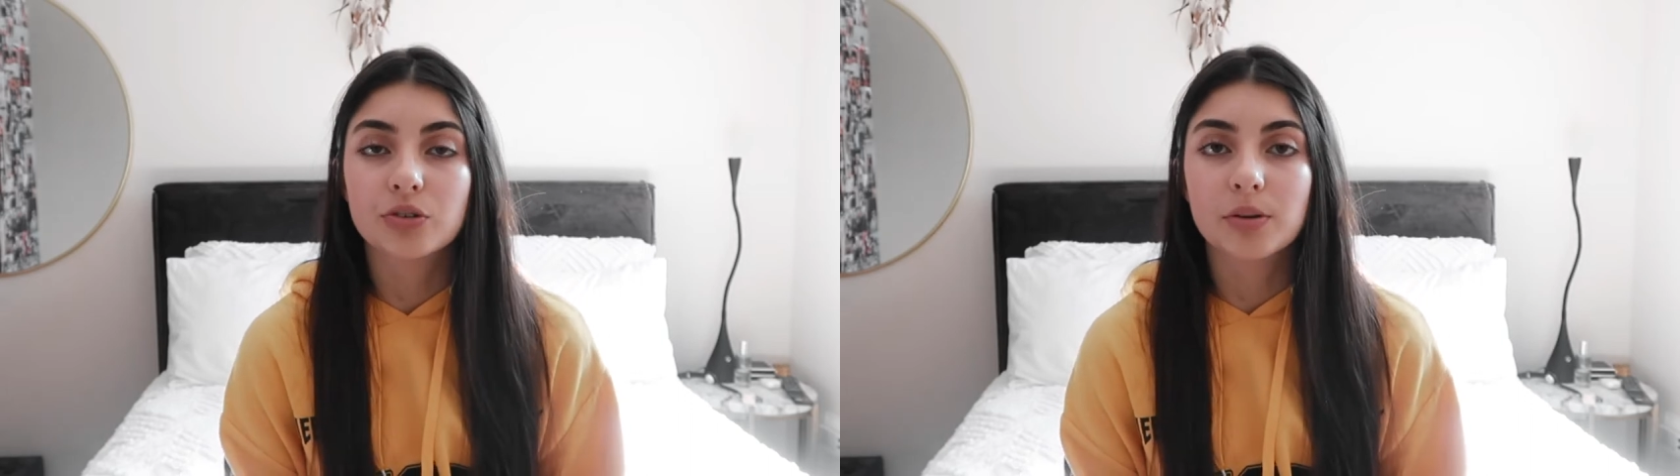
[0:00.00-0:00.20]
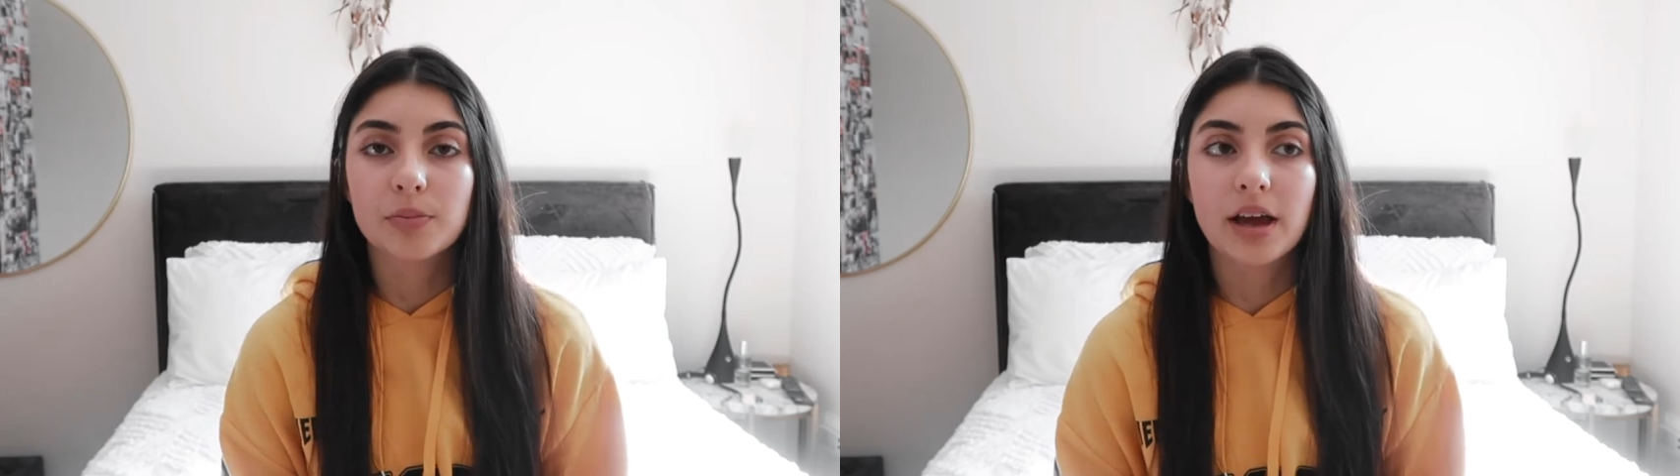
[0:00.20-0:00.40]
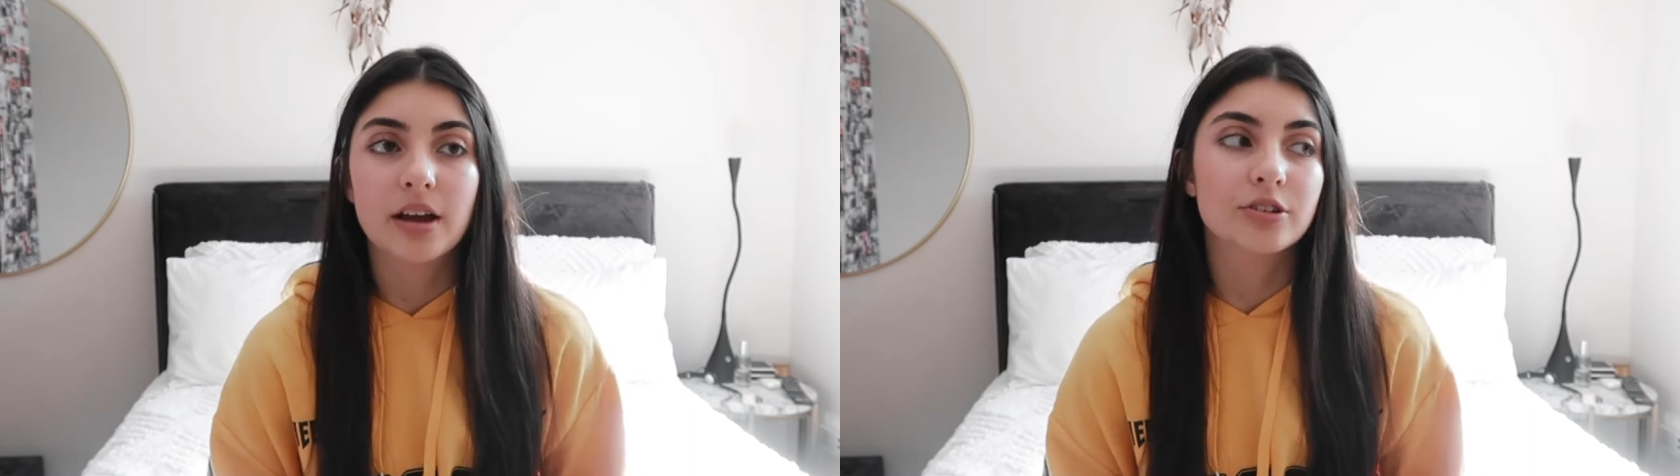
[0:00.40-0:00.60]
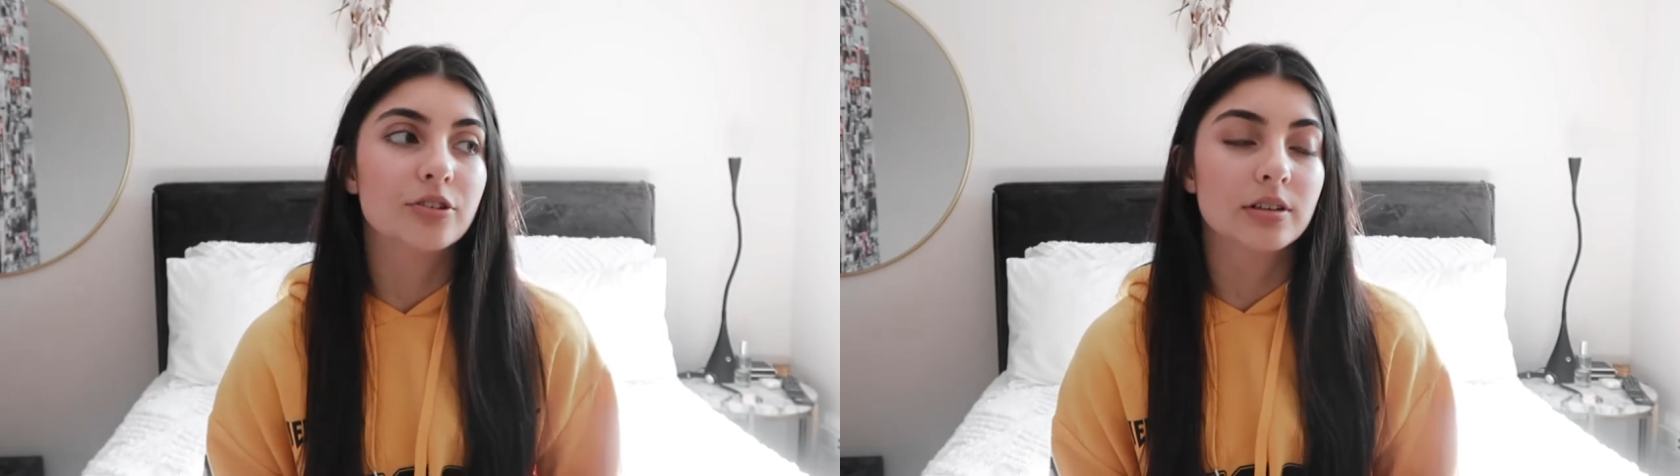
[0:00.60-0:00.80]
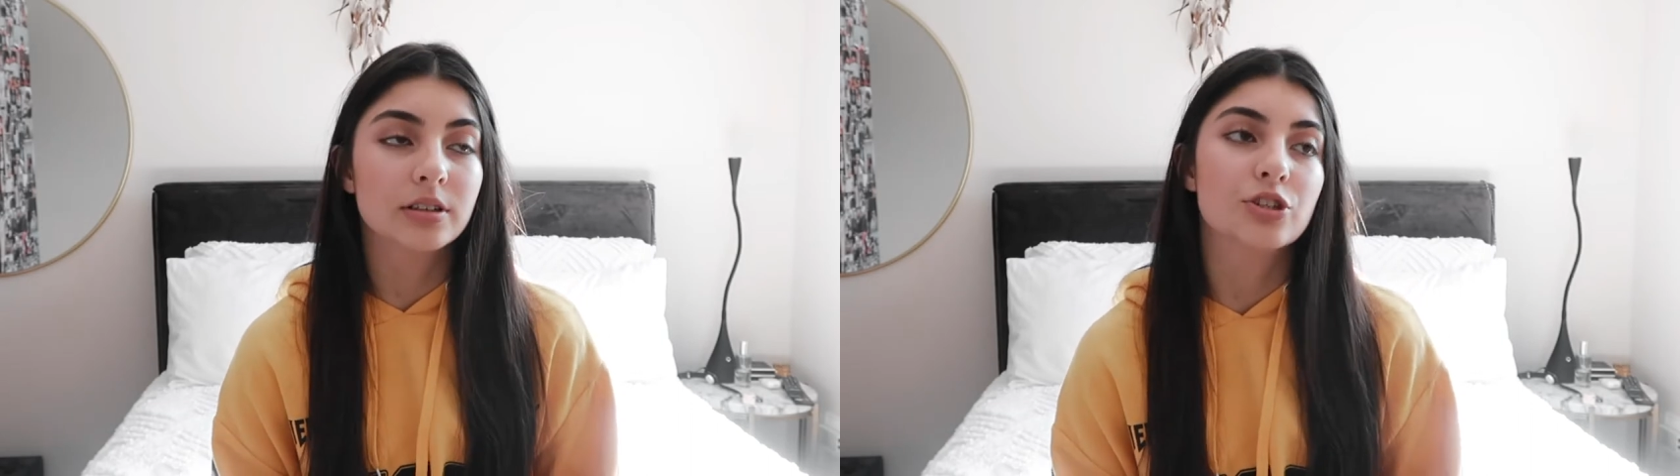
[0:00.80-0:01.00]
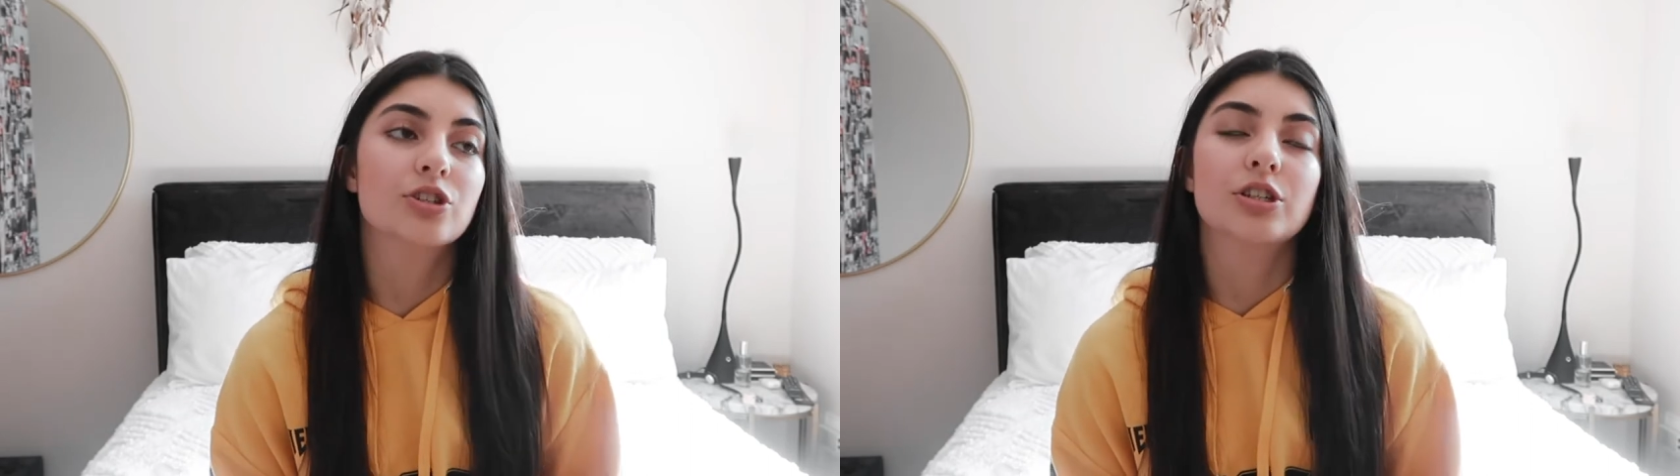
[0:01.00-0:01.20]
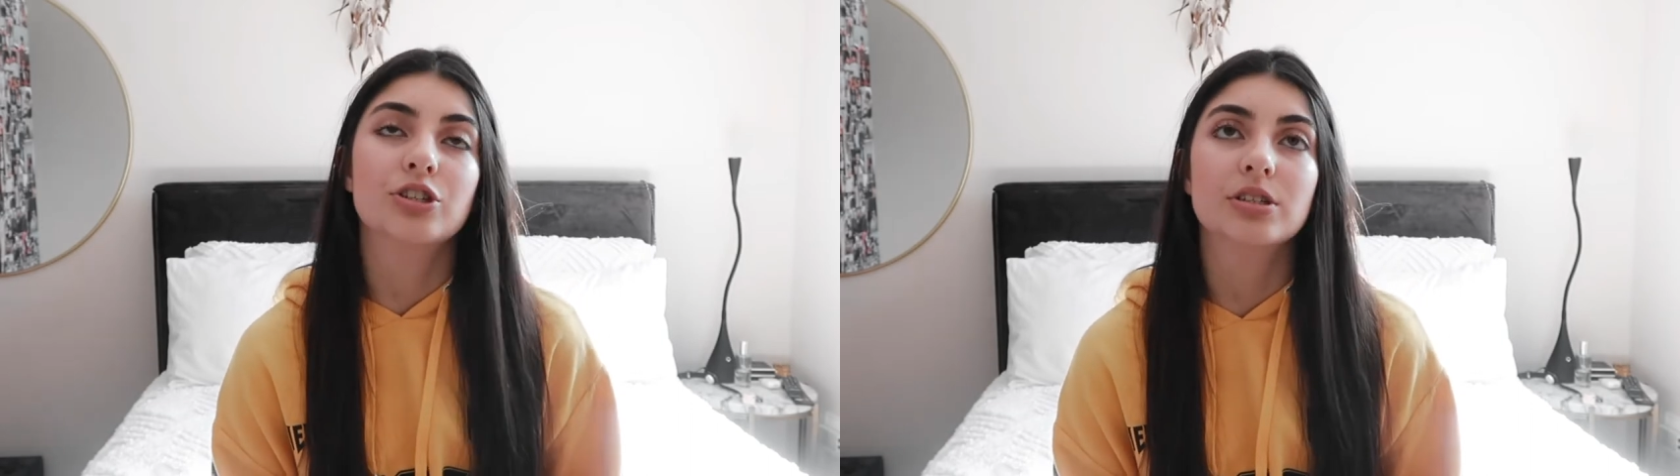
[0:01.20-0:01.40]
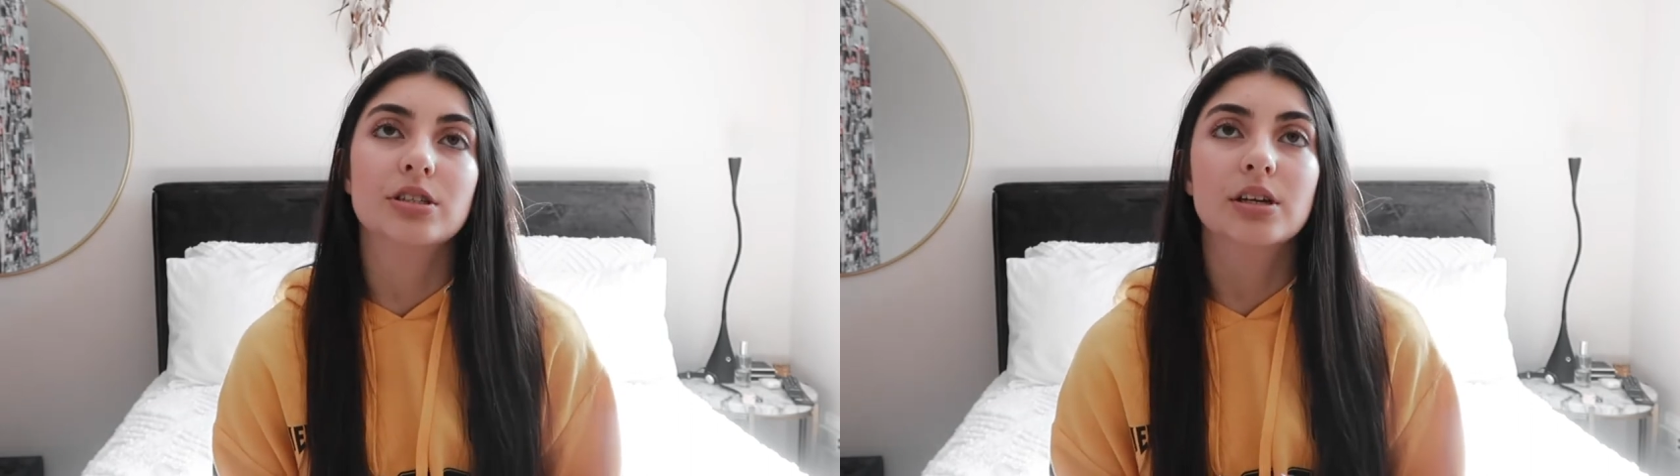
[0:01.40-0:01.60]
you can plan you can literally
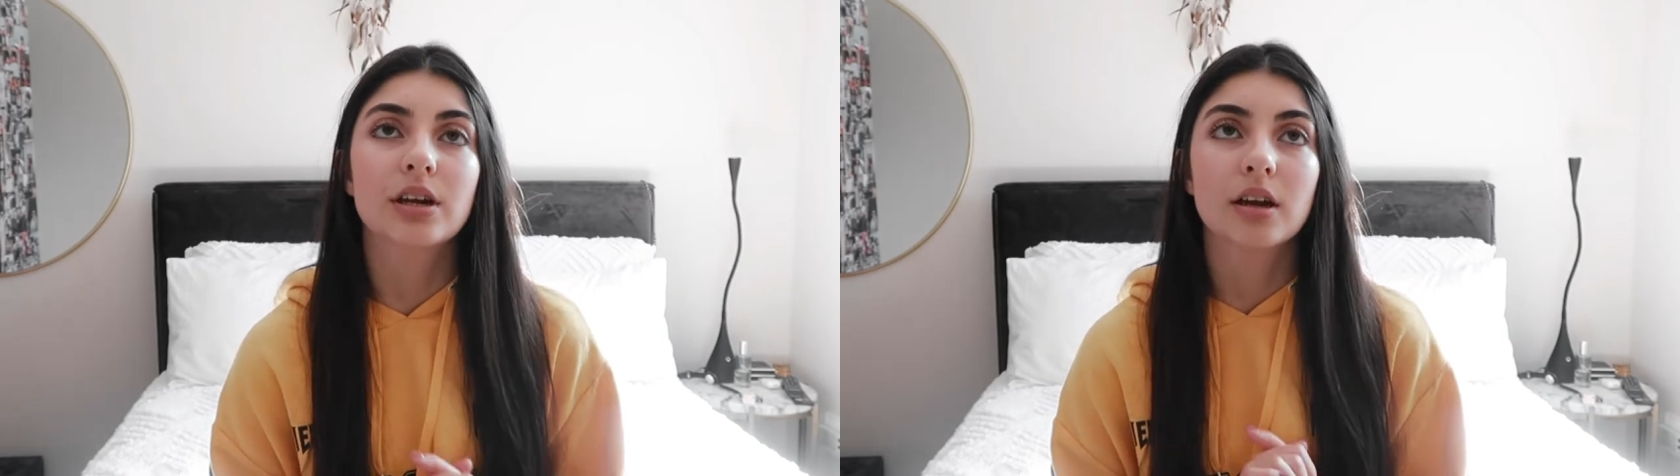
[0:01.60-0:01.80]
just